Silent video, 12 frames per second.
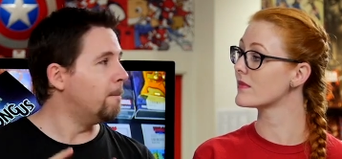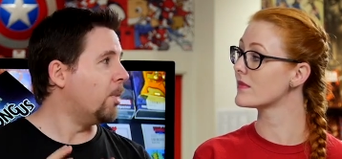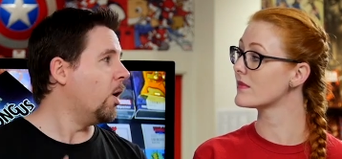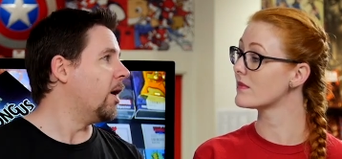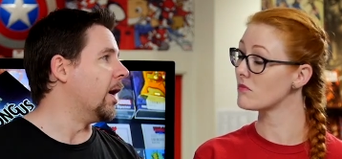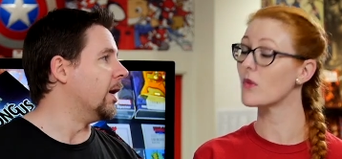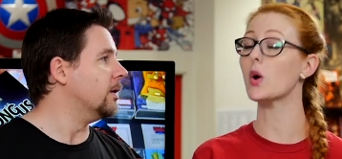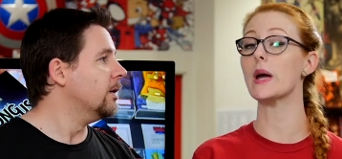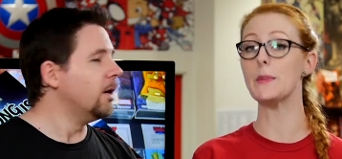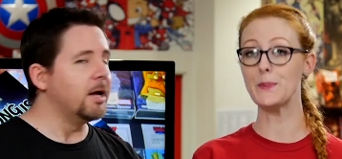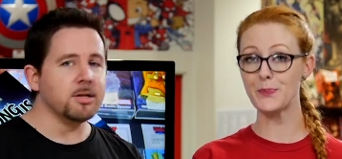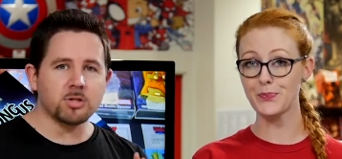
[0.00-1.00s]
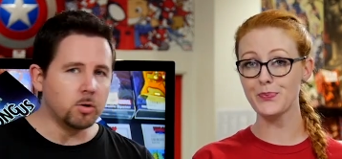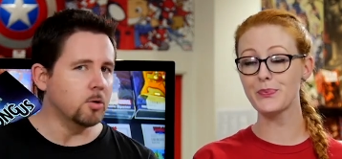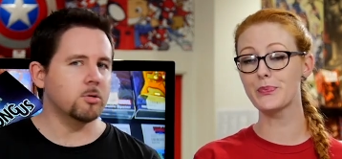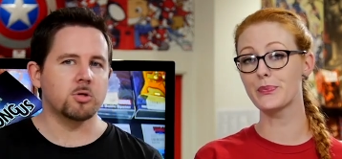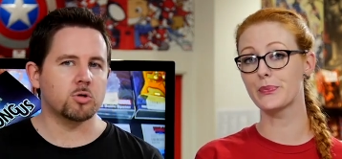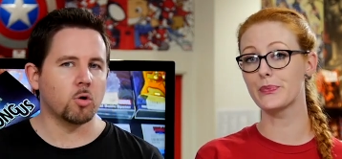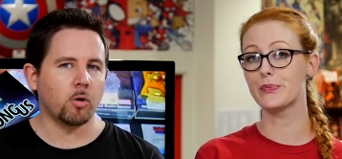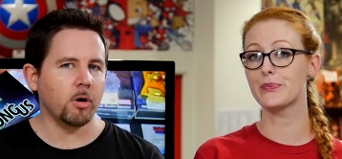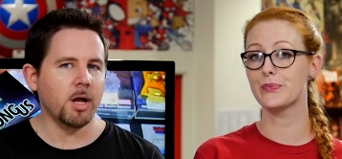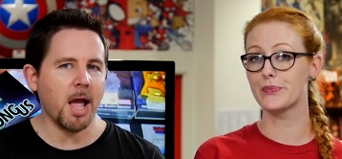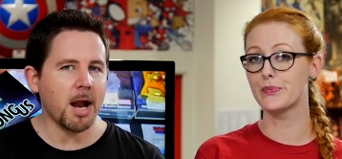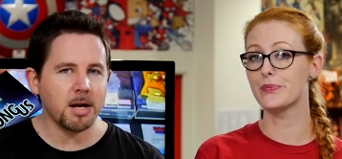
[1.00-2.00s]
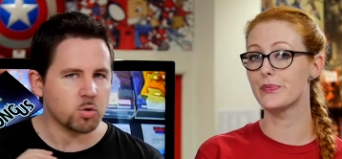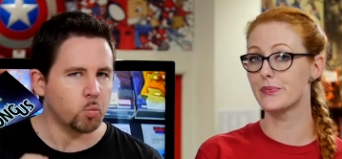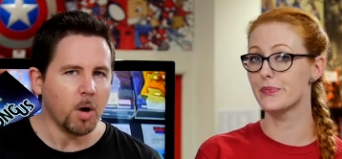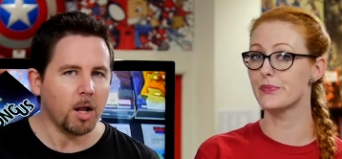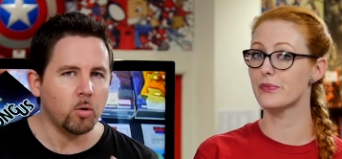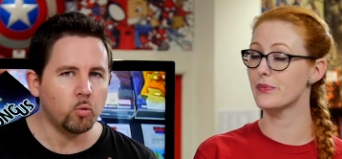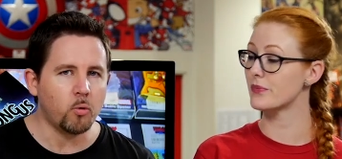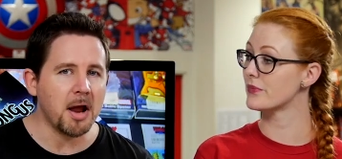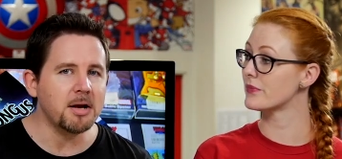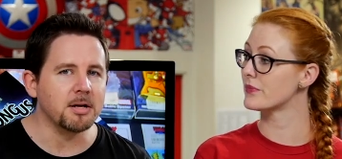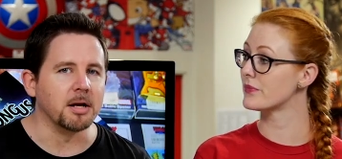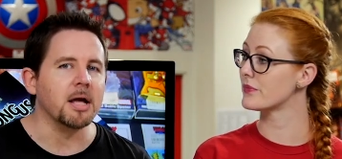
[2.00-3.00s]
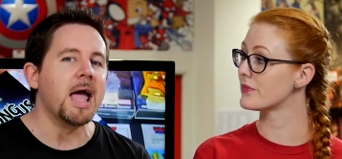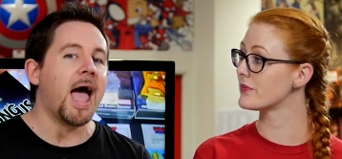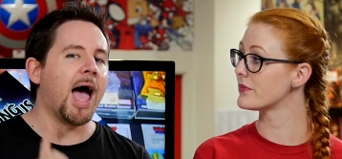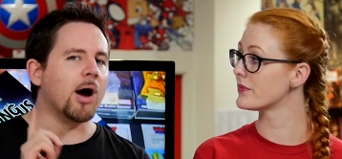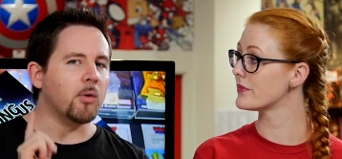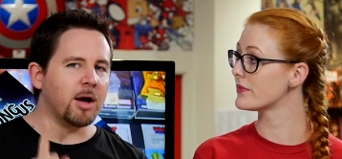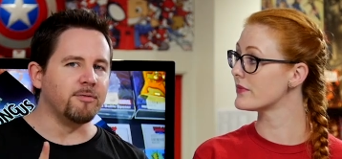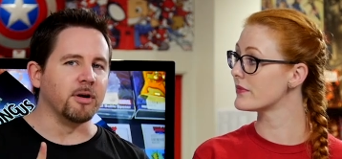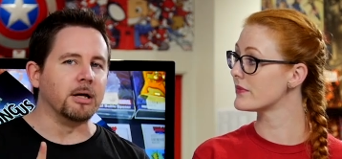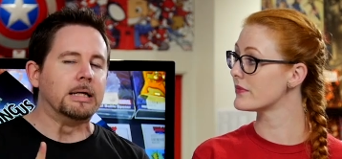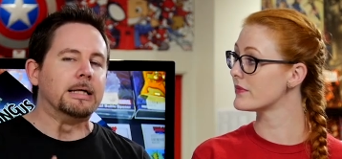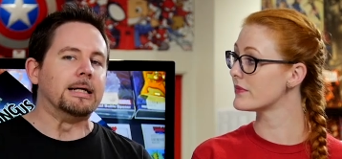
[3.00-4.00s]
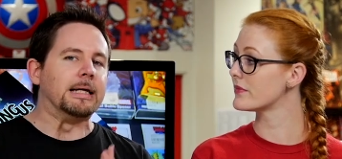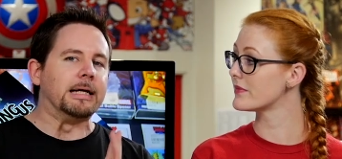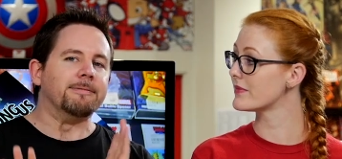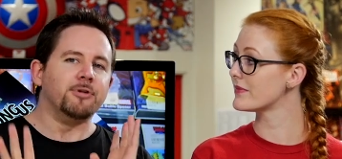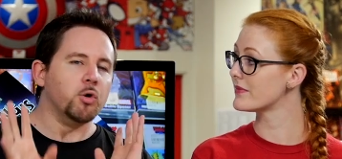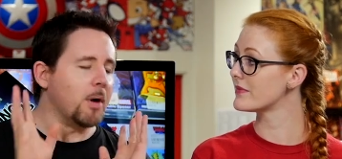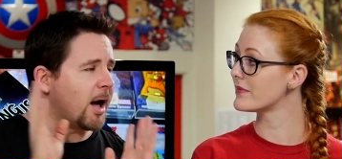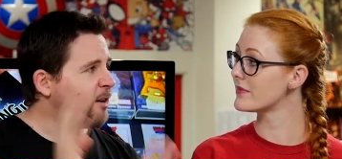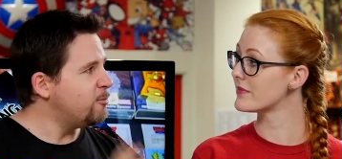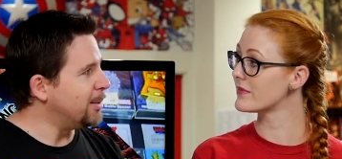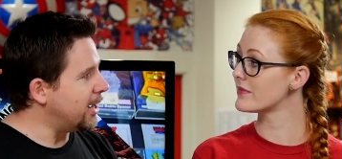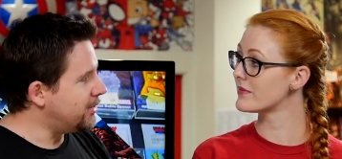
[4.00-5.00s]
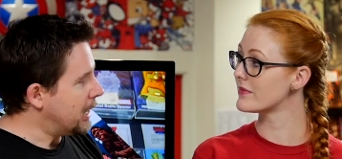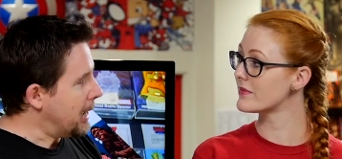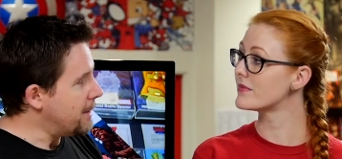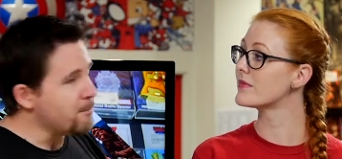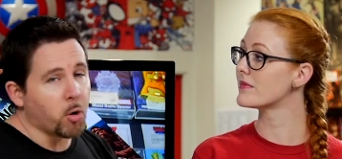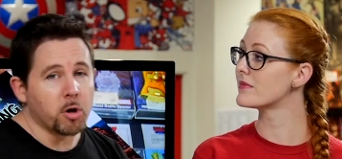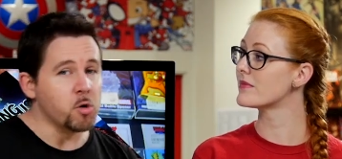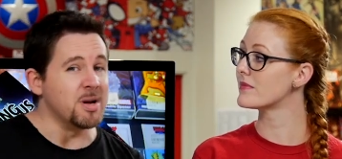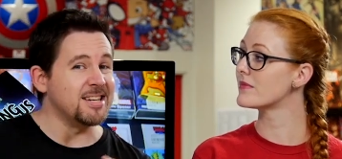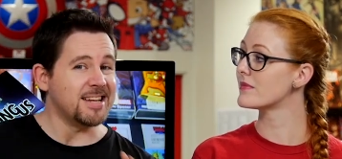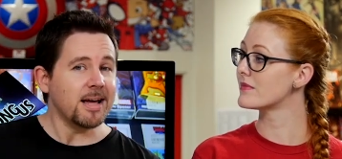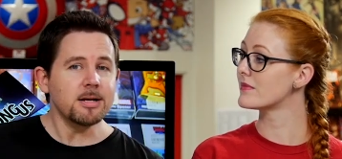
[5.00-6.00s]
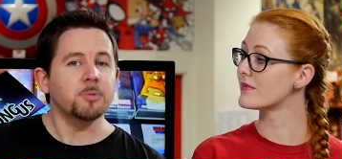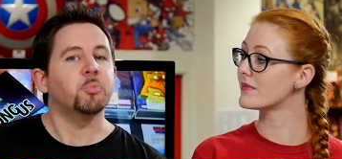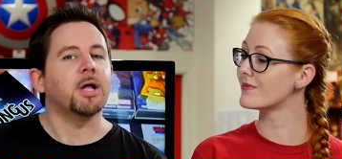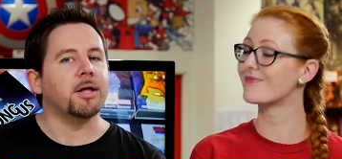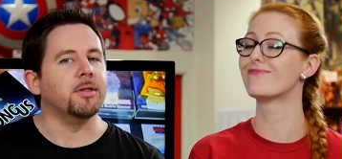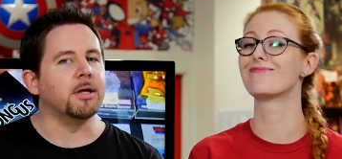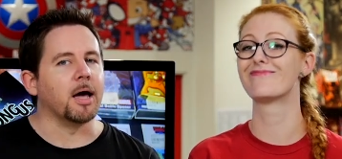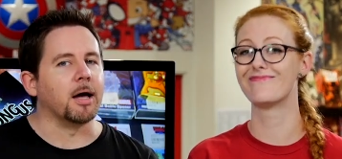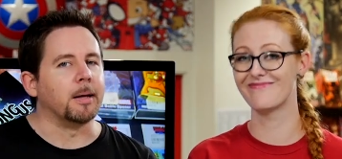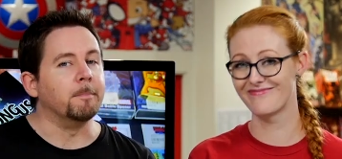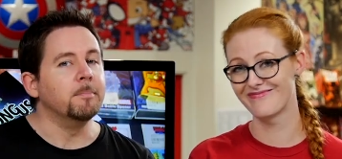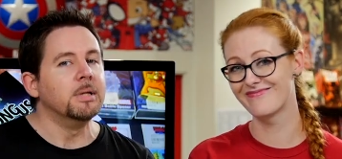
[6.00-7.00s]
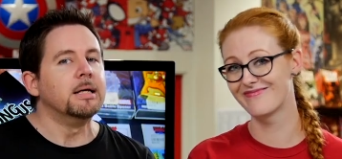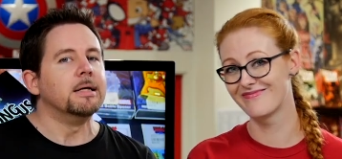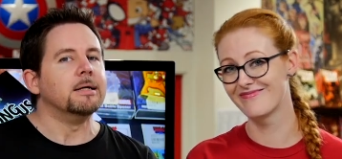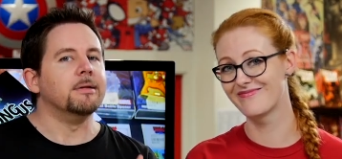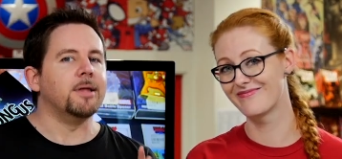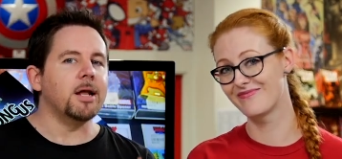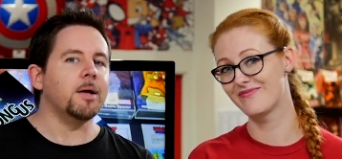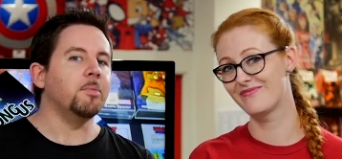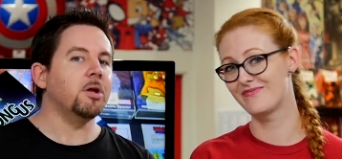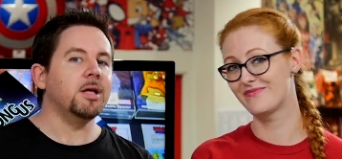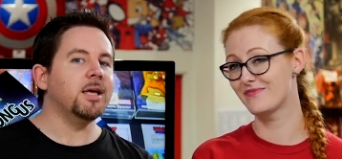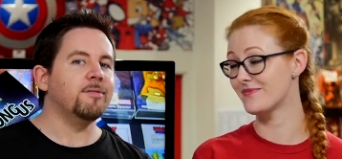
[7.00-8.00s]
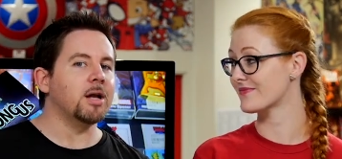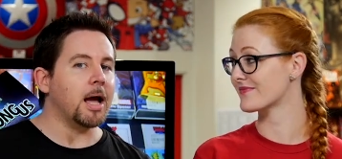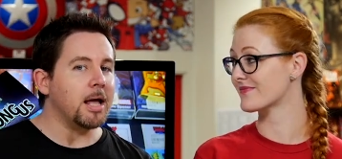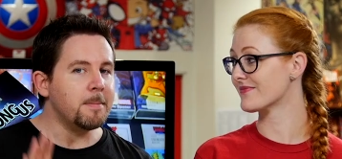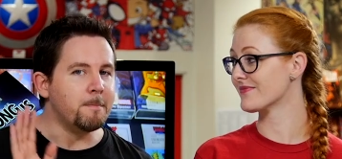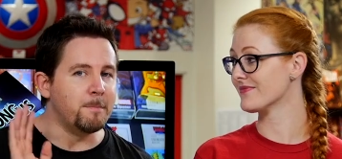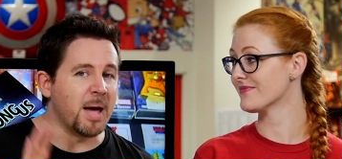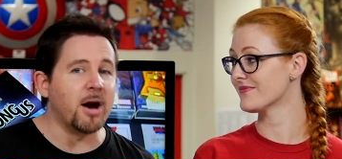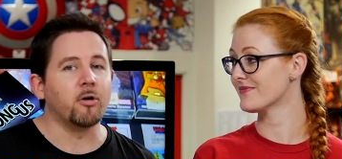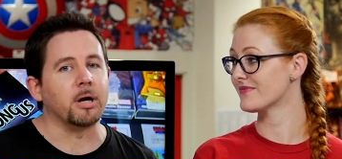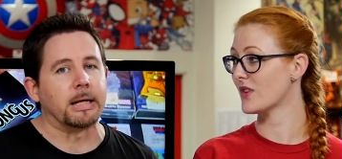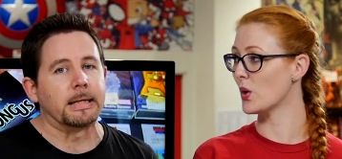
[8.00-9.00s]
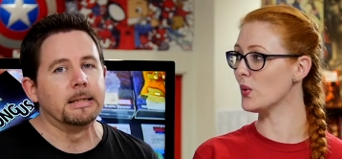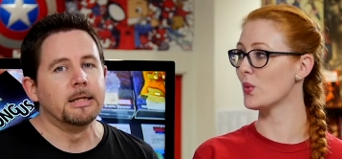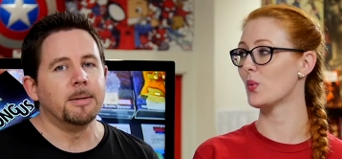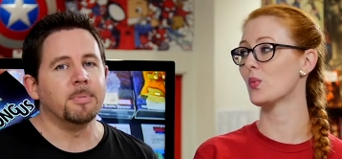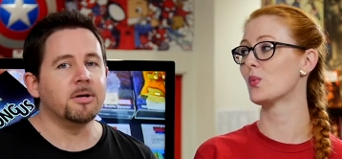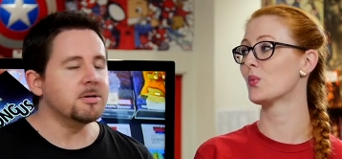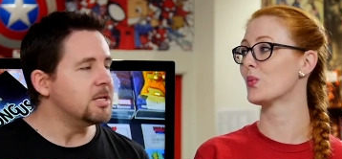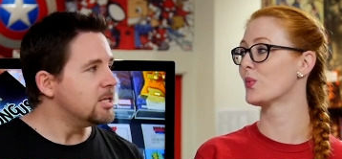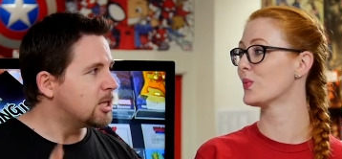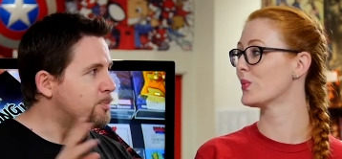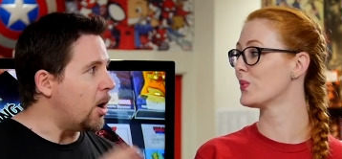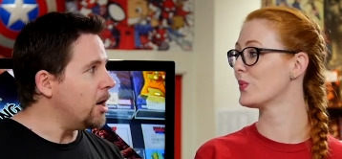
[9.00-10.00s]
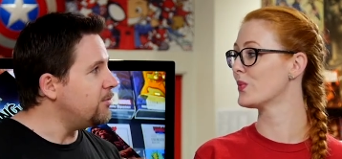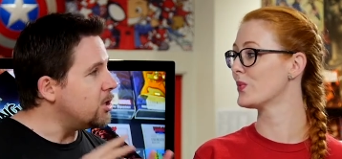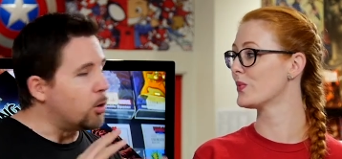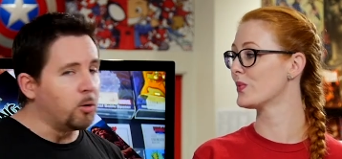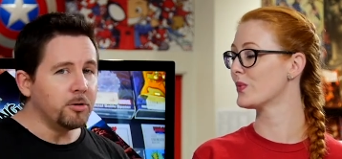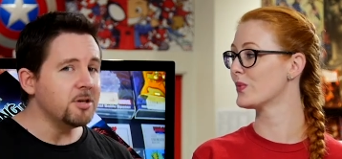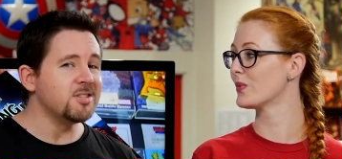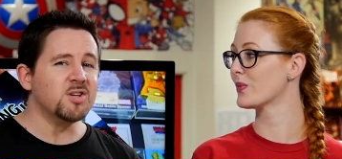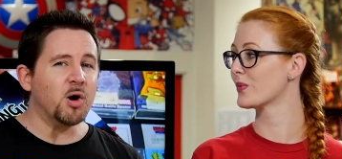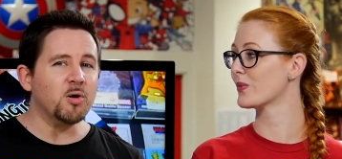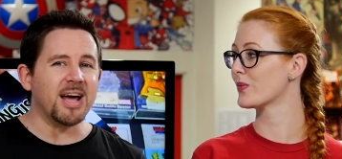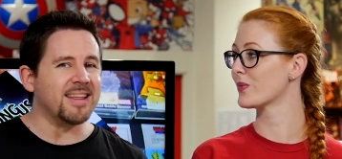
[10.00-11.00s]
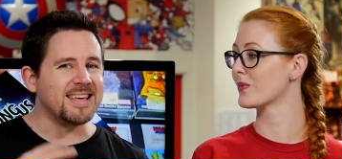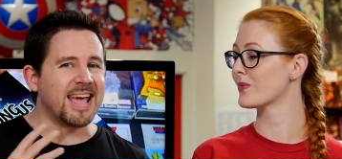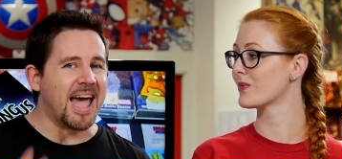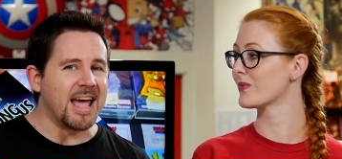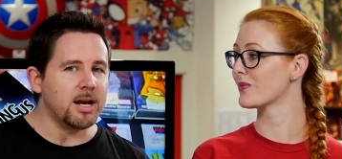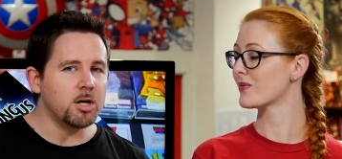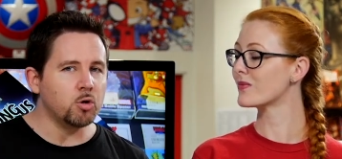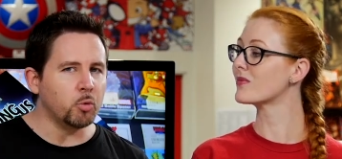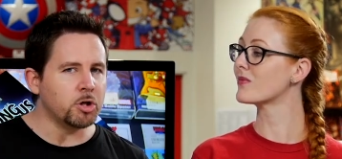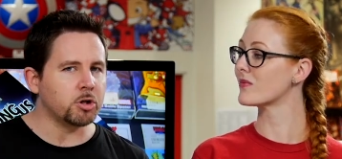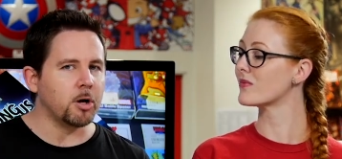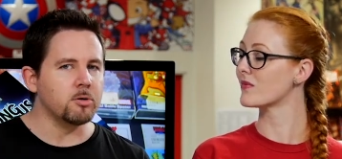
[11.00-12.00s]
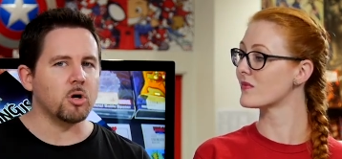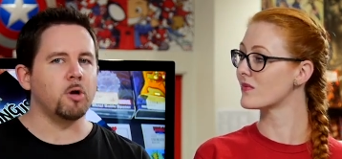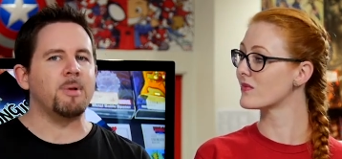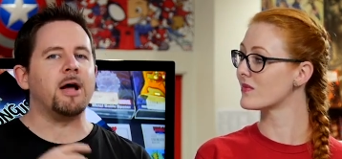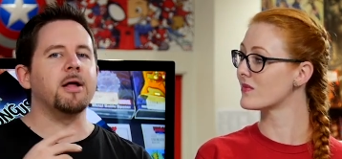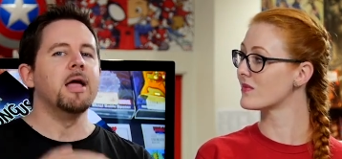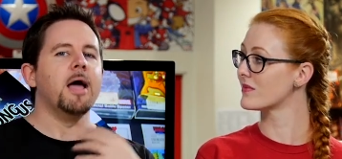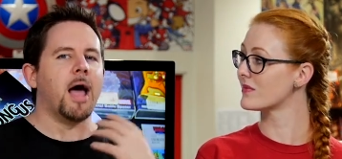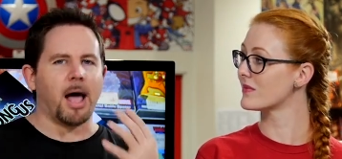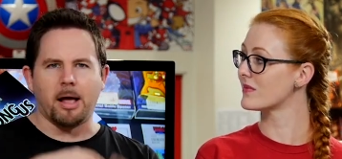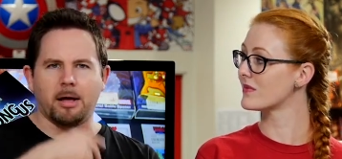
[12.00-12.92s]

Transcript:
Speaker 1: a buy. Okay. It's a good story and it's well rendered. However, if you have played the game or you intend to play the game, then I'm going to give it a berry. Ooh. Because, in spite of the author's note at the end, which goes on about uh,